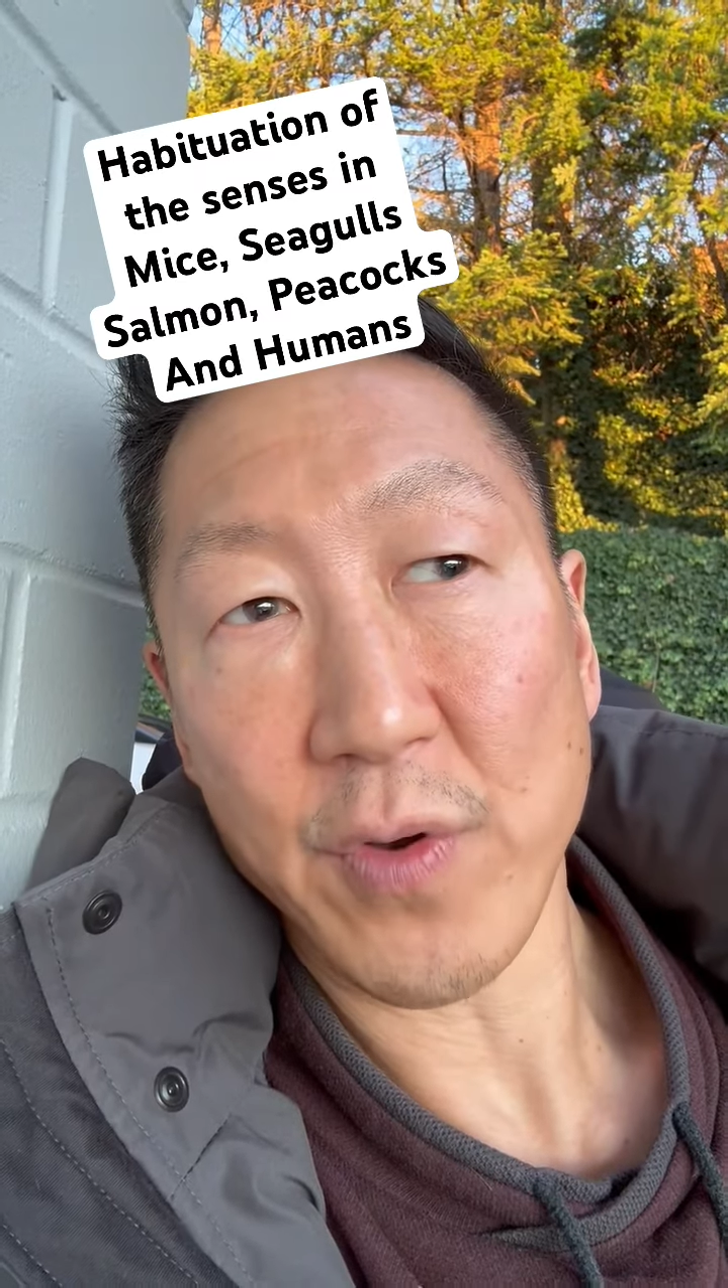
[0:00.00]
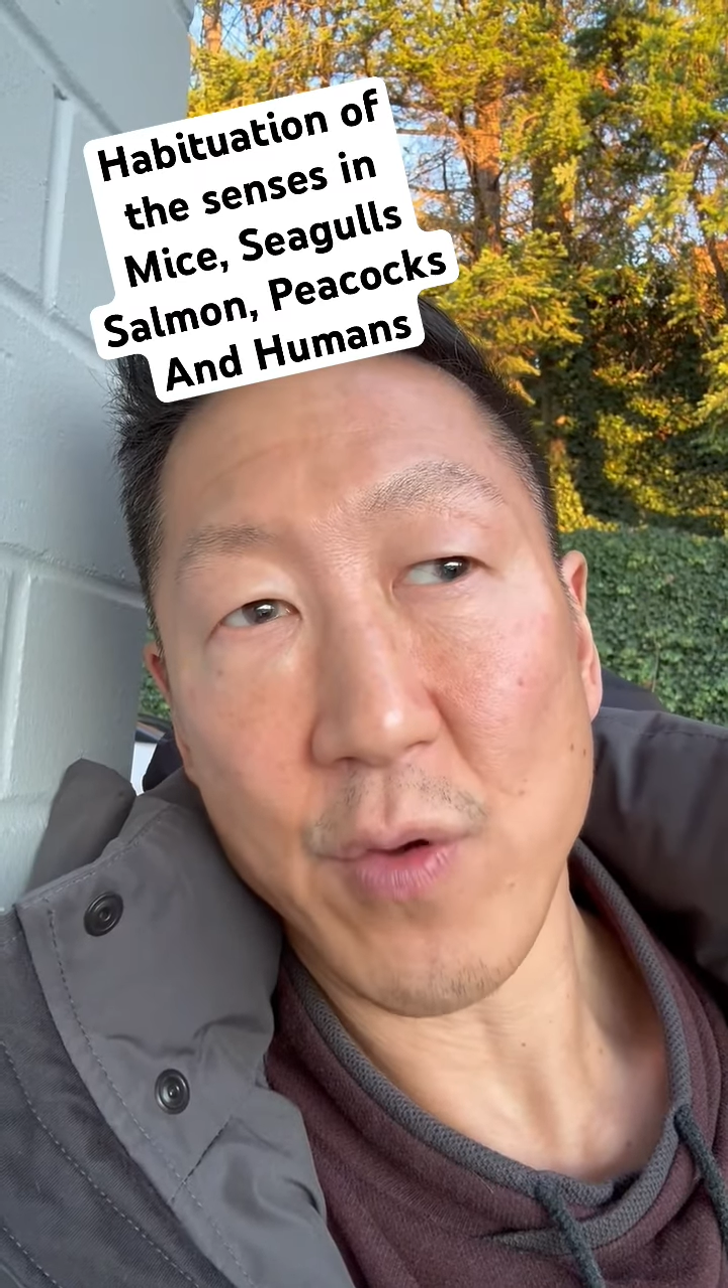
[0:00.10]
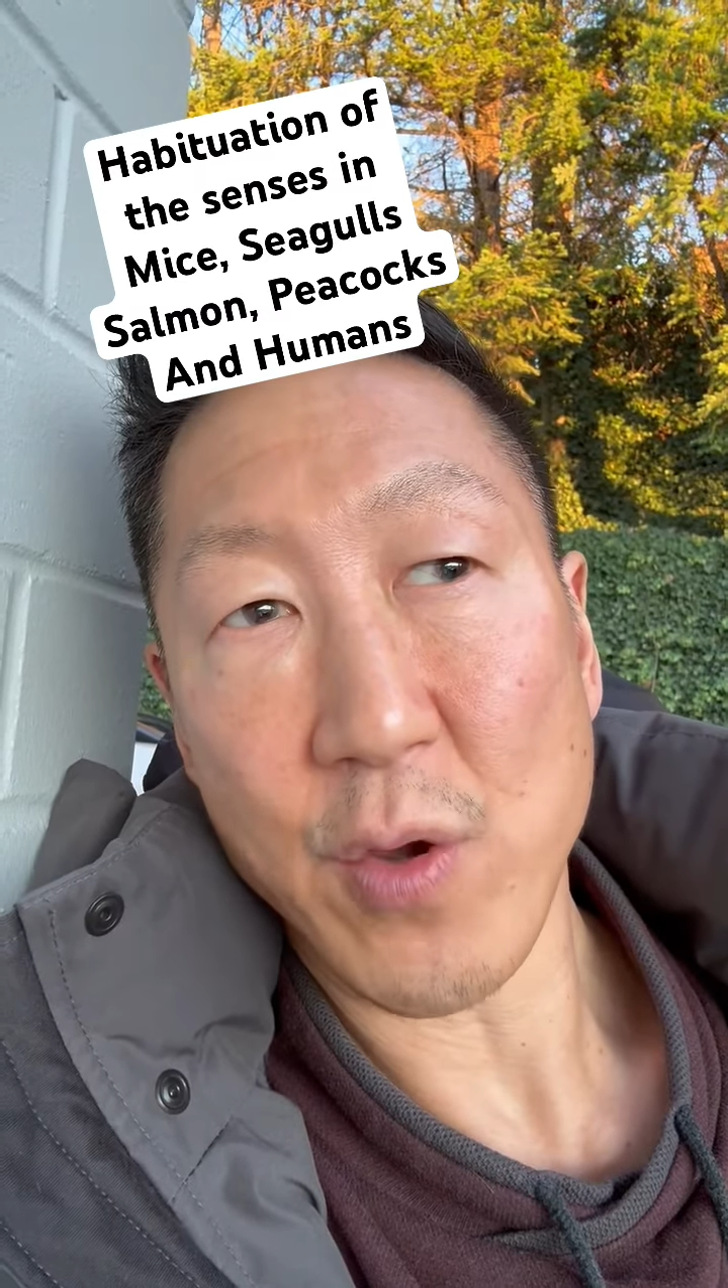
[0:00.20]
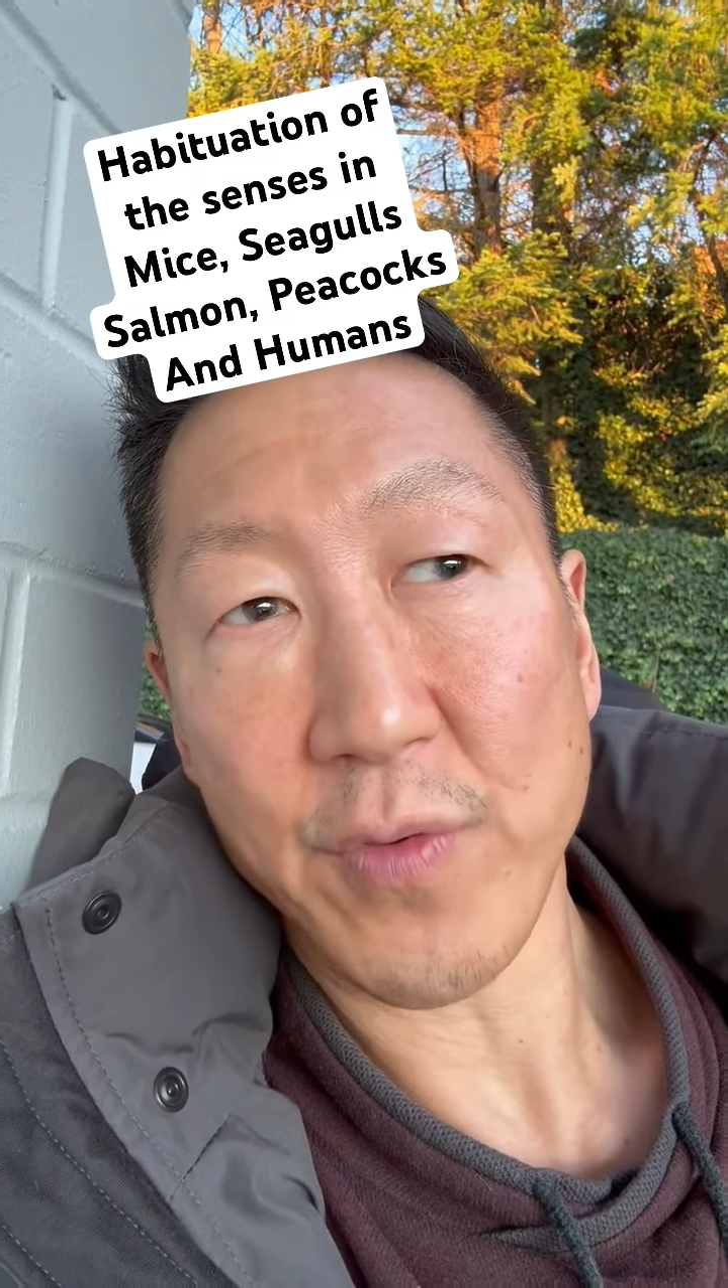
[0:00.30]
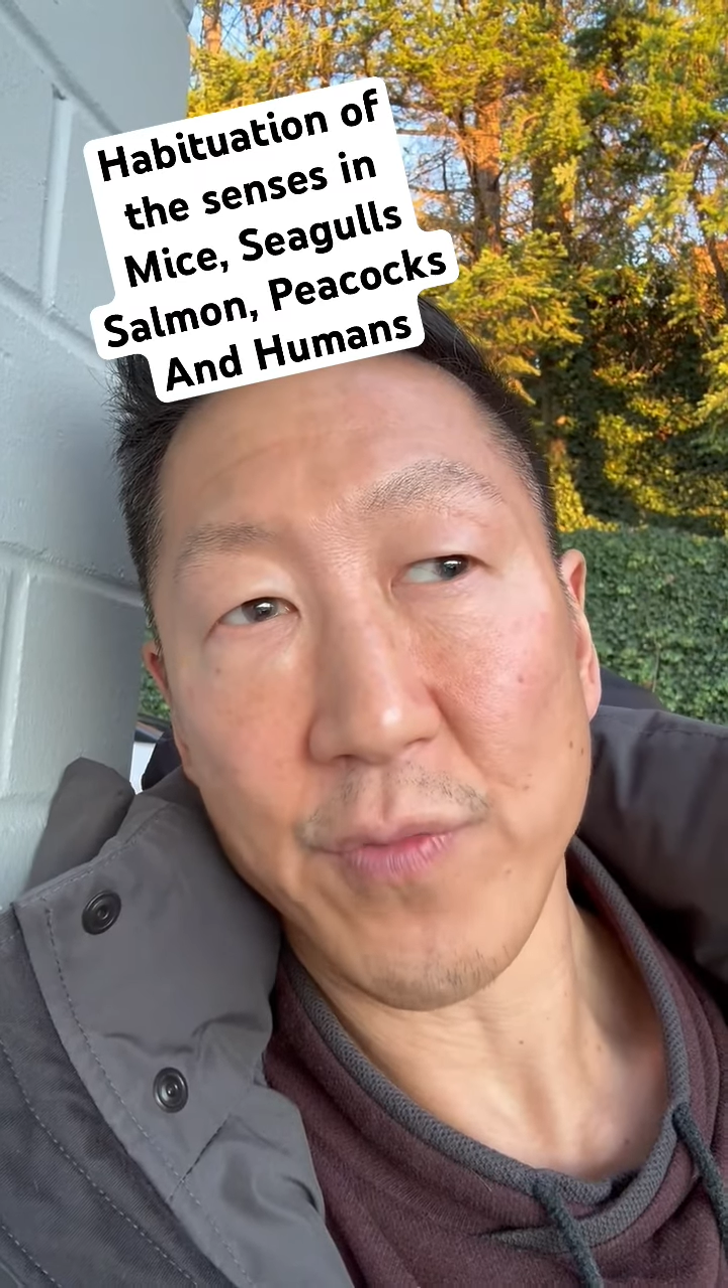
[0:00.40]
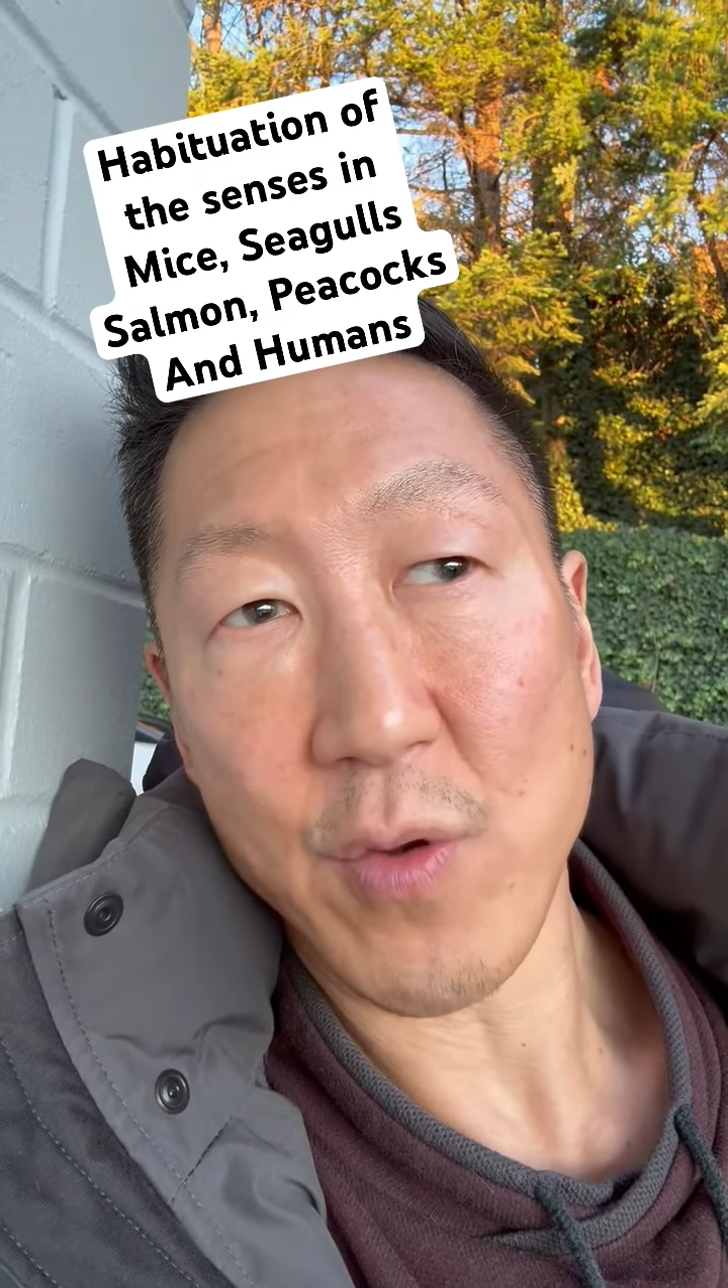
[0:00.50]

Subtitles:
why peacock